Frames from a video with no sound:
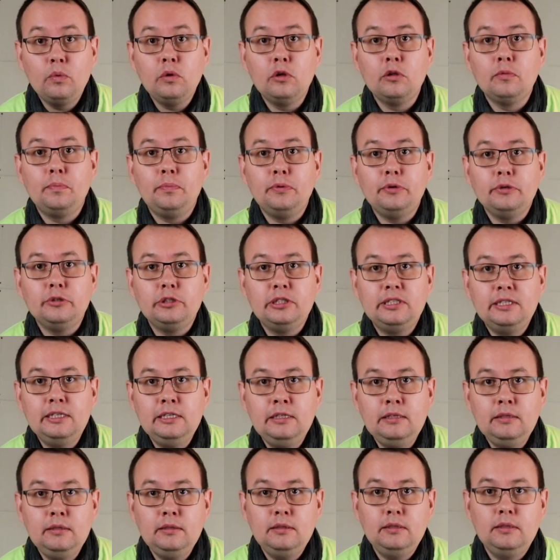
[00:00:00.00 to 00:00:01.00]
we'll
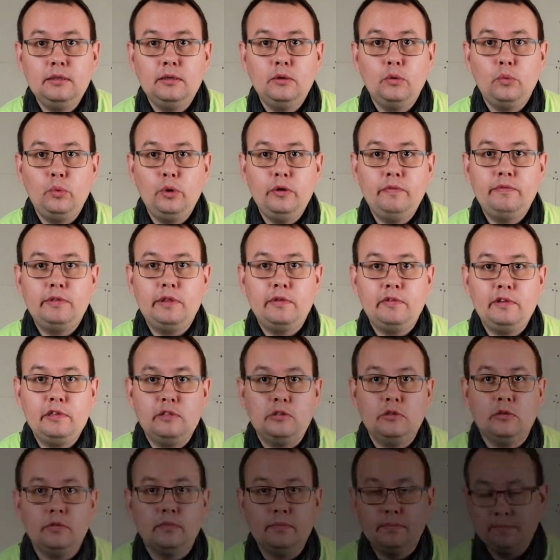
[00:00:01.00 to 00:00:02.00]
proceed with the
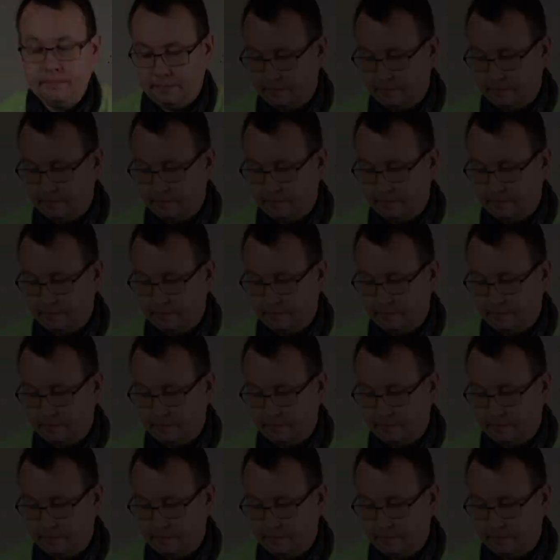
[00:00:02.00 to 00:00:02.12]
video.